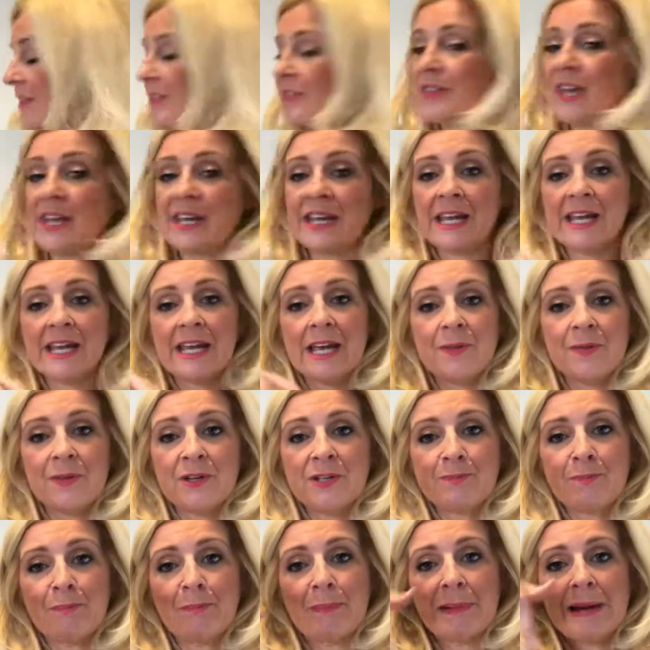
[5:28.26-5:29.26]
they can get
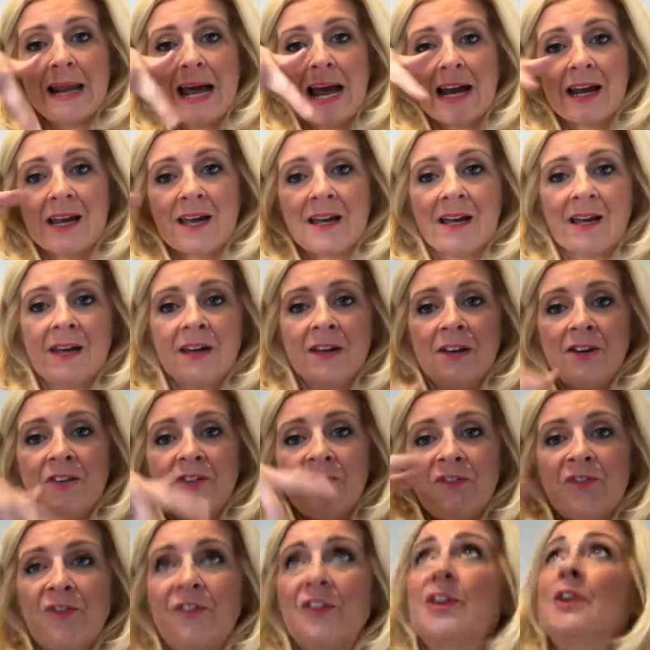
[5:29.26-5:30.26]
this black
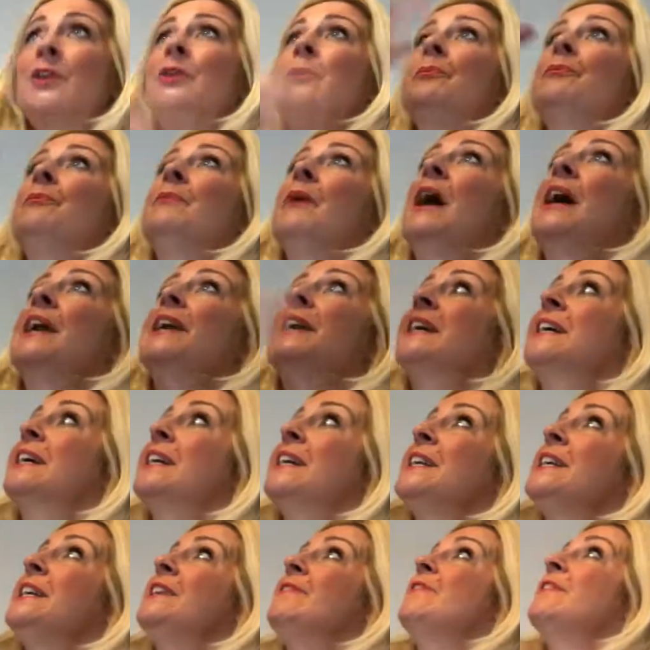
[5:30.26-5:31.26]
film, and it
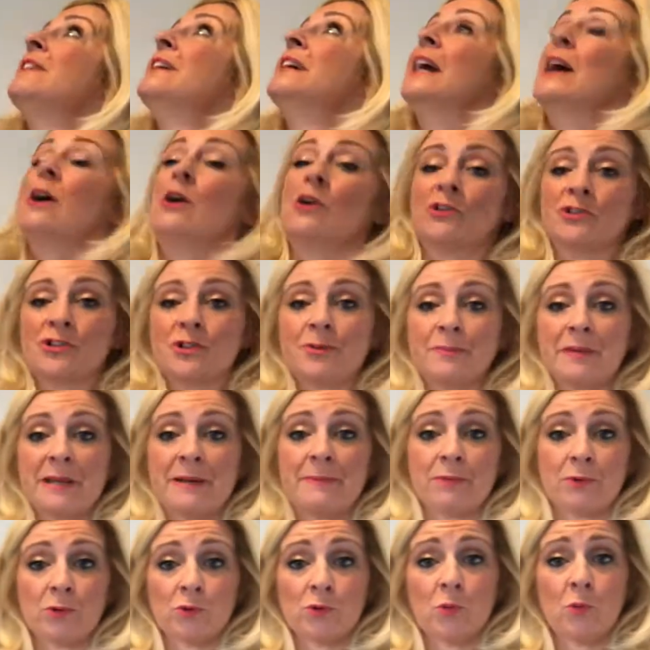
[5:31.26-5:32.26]
can even get onto
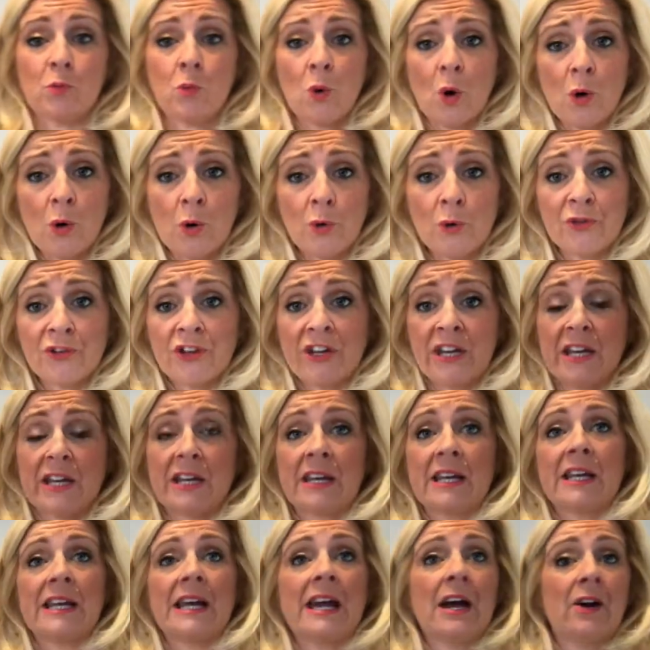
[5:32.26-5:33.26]
people's walls,
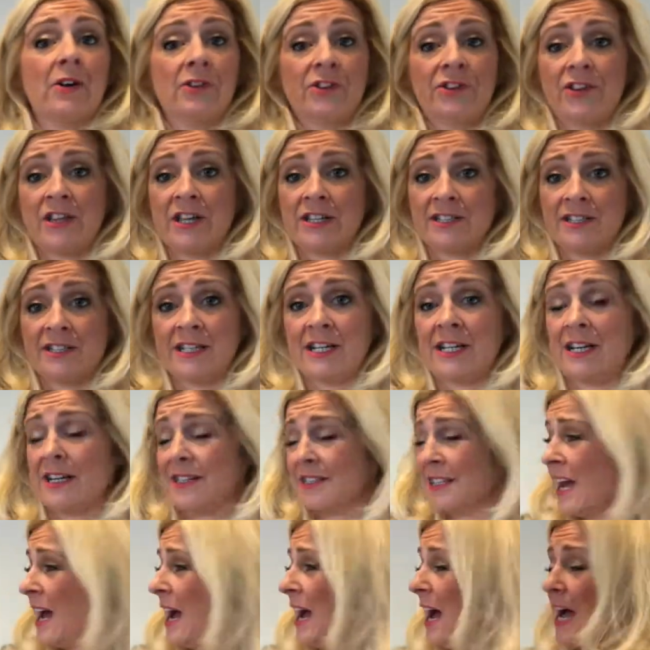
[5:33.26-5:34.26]
it can get onto their
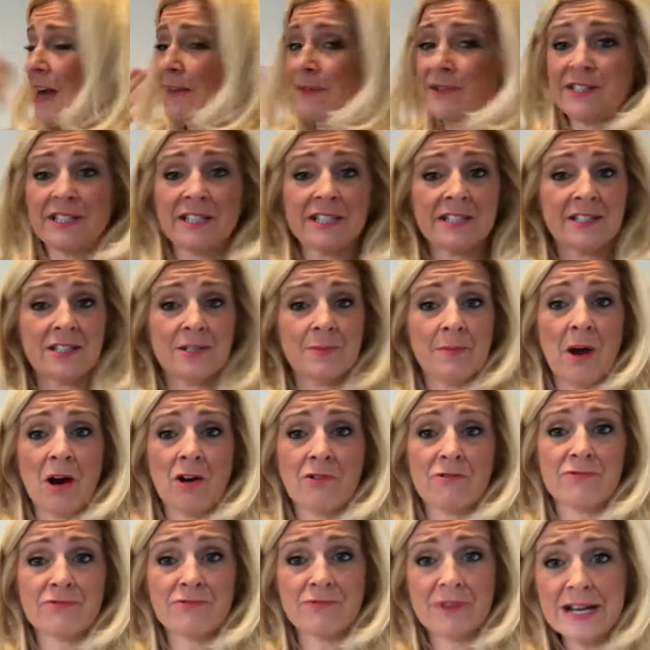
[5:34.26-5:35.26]
ceilings. I've seen some
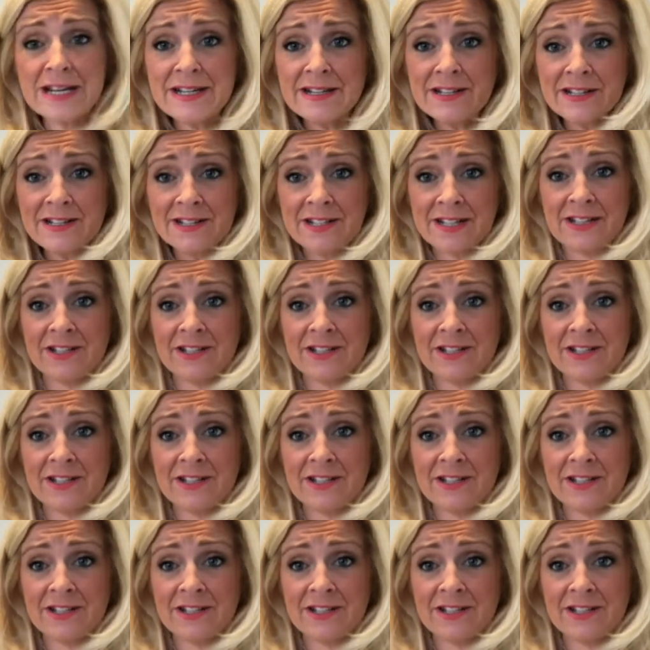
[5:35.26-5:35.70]
horrendous